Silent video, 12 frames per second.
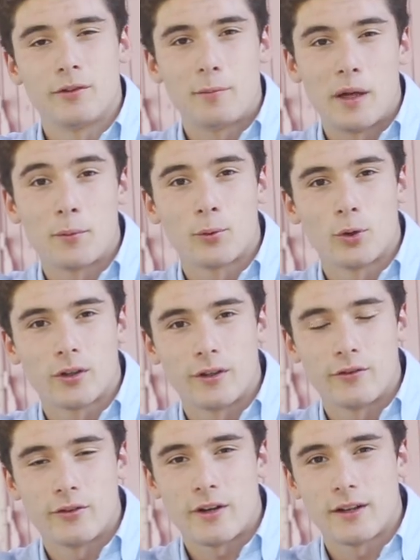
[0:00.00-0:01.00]
bit of paperwork
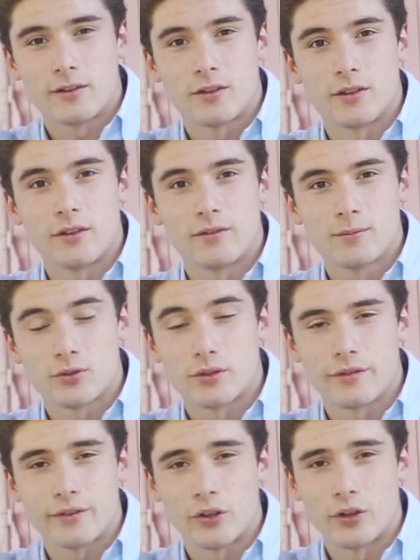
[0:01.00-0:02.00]
that we've had to
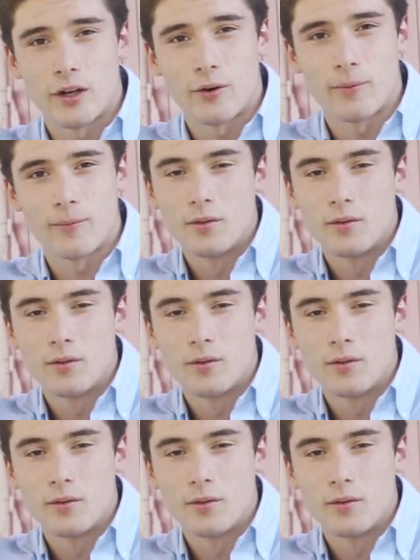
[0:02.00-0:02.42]
sort of figure out.